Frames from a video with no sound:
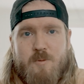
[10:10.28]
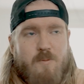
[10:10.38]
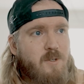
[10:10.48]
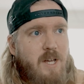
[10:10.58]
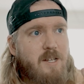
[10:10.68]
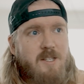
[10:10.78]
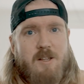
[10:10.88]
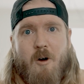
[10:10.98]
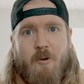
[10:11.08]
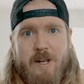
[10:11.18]
take
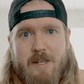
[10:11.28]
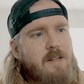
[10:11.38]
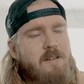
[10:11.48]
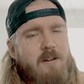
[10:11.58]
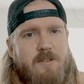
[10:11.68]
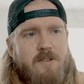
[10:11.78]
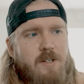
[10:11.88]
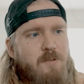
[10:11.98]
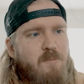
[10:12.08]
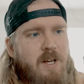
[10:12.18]
stories. It's hard to
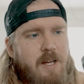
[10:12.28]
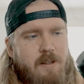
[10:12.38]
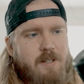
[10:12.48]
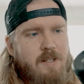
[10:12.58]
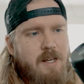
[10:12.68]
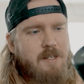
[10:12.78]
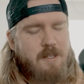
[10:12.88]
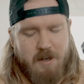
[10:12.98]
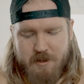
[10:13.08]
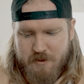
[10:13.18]
explain. This lens
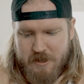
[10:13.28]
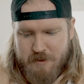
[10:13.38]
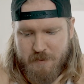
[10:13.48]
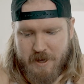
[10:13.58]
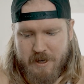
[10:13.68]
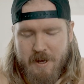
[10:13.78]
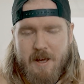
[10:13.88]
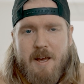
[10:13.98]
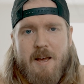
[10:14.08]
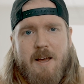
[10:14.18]
is hard to explain.
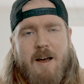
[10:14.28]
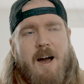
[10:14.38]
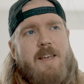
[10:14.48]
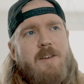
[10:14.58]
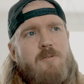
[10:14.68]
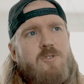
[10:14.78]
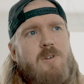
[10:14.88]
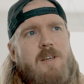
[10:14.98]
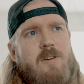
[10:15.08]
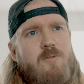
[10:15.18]
I
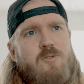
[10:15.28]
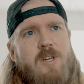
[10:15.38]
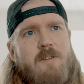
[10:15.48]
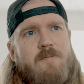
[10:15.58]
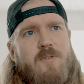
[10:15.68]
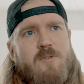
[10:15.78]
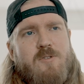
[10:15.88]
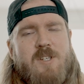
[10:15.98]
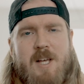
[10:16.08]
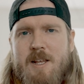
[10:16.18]
usually use it for
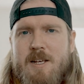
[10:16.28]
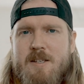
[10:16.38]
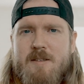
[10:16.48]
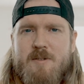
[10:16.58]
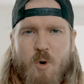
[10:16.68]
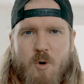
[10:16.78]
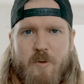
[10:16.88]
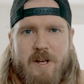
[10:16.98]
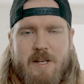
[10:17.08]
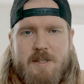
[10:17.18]
telling
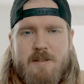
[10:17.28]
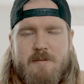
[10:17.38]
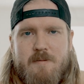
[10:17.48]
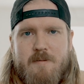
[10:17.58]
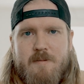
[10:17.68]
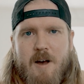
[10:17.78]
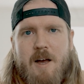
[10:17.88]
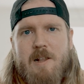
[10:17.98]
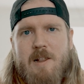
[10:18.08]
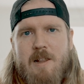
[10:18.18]
stories.
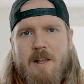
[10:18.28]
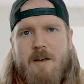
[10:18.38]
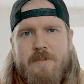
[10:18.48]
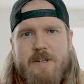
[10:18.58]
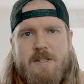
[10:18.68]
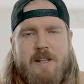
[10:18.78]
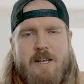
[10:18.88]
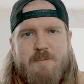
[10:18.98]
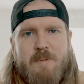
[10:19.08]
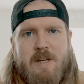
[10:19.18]
I love this
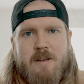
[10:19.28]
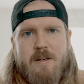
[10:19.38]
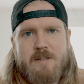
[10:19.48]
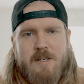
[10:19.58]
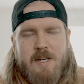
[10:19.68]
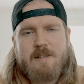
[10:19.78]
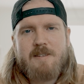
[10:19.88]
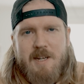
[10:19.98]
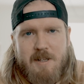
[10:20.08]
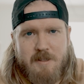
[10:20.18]
lens because it
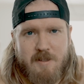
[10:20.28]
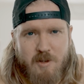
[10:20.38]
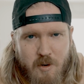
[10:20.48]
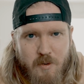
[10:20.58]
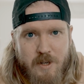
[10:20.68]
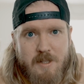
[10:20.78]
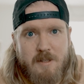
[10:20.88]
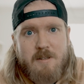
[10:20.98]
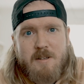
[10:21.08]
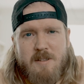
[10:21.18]
tells
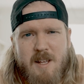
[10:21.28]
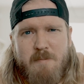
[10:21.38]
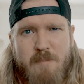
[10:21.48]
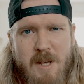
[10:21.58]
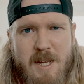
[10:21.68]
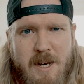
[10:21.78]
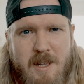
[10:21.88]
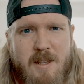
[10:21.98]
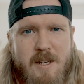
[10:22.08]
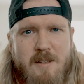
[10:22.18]
stories. Does that mean
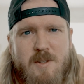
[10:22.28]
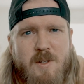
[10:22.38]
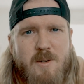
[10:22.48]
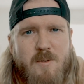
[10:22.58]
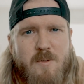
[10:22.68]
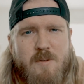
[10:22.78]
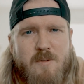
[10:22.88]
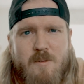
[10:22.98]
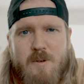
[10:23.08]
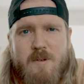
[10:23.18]
anything to you?
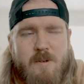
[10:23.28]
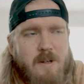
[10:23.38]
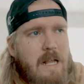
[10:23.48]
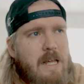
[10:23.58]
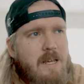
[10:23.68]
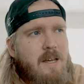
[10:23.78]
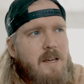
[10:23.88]
Like,